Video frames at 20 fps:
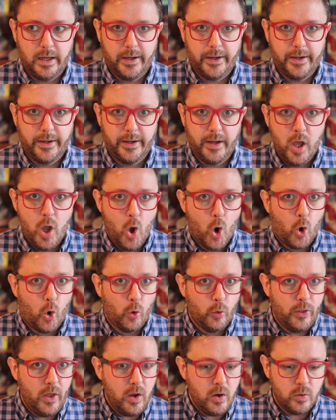
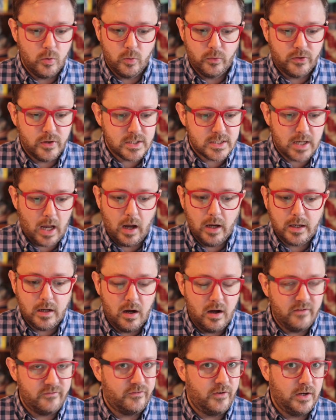Although I
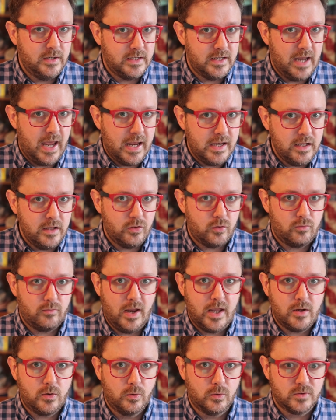can't find in any of the
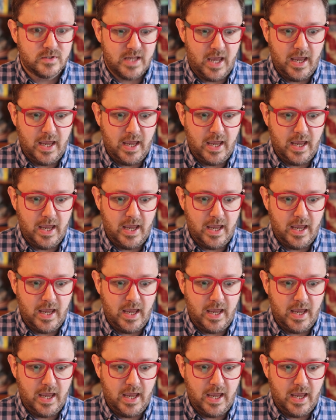records